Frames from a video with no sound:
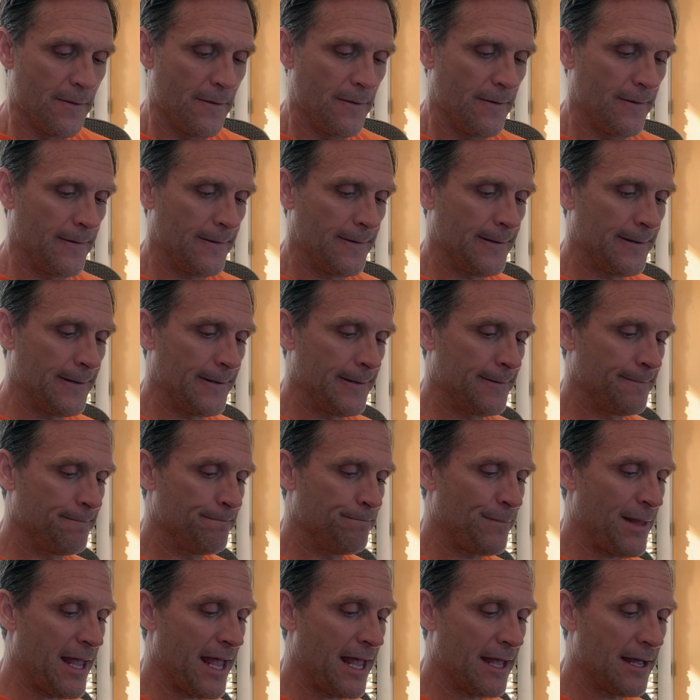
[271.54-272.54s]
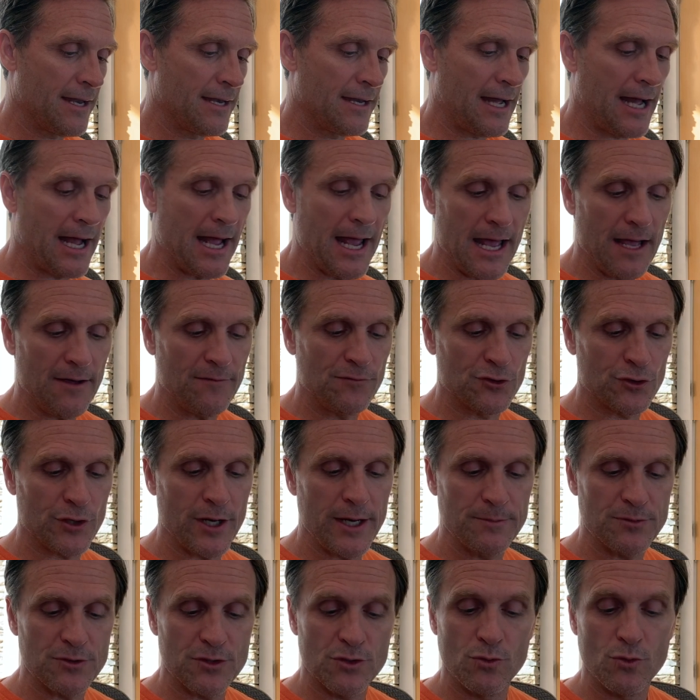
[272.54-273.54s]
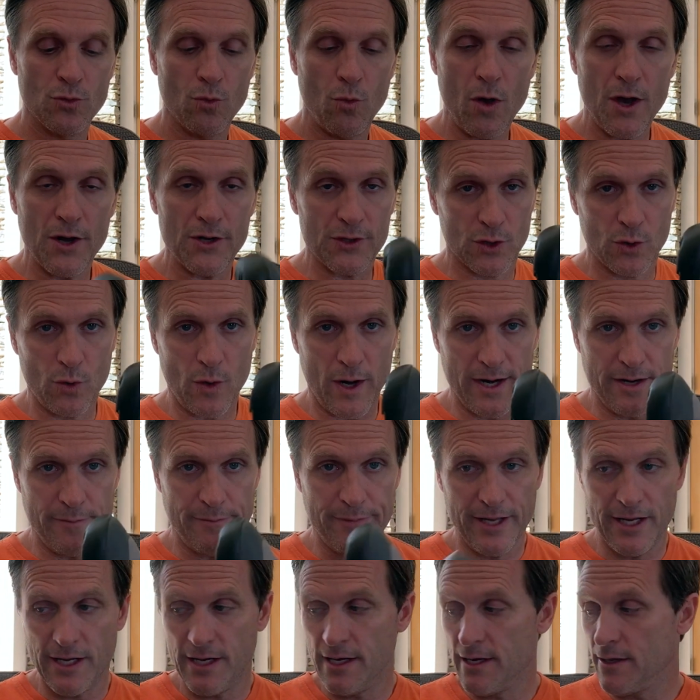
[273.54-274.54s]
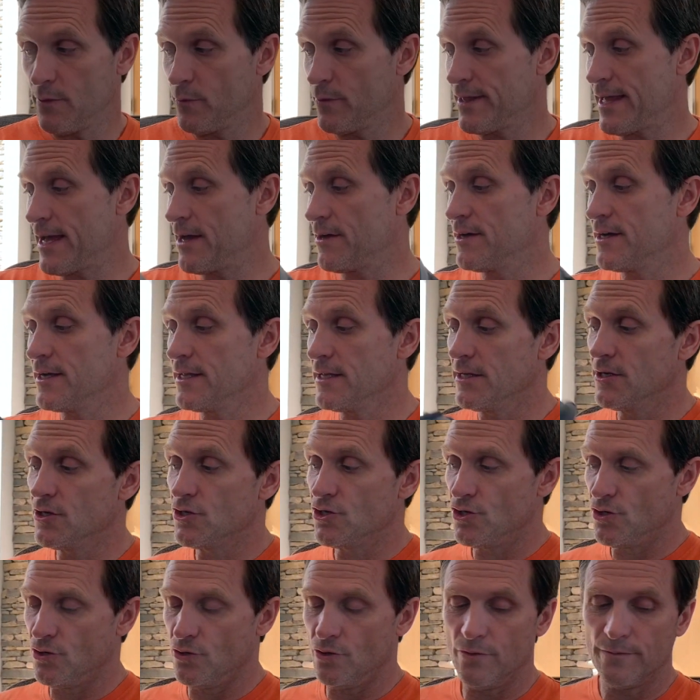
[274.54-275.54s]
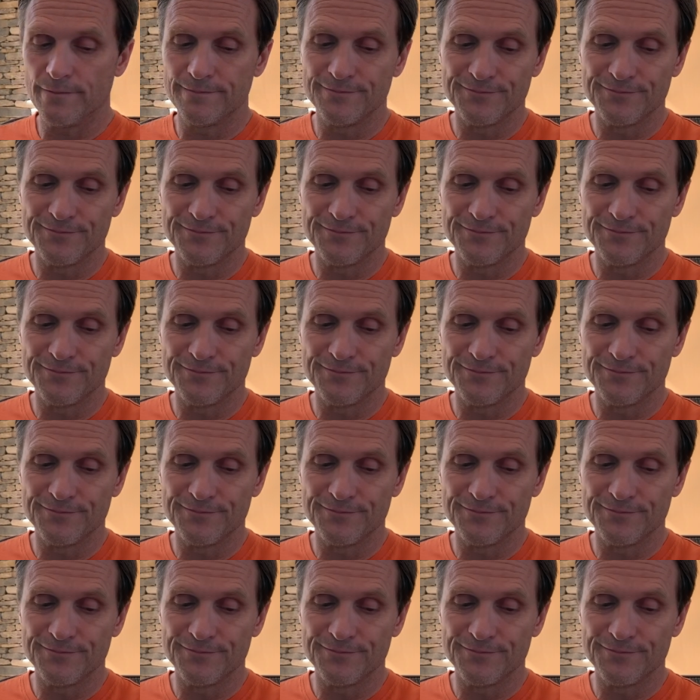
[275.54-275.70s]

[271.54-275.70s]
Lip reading: And I have traipsed through the water quite a bit in it without any issue.